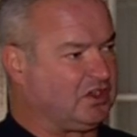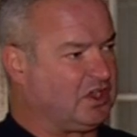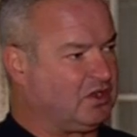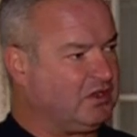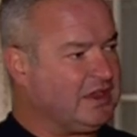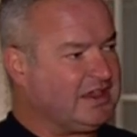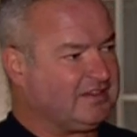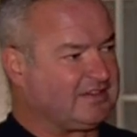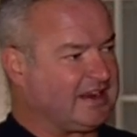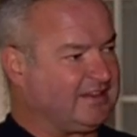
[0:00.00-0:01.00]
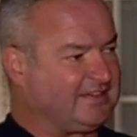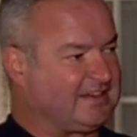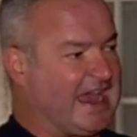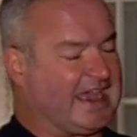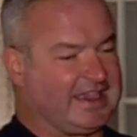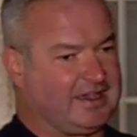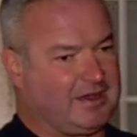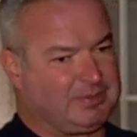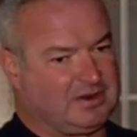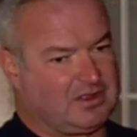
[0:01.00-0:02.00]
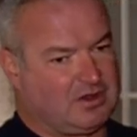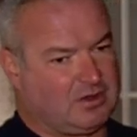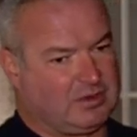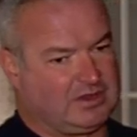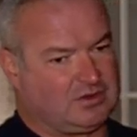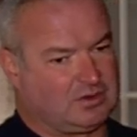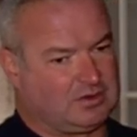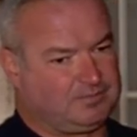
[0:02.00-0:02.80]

to go instead of stacking up into the hallway door.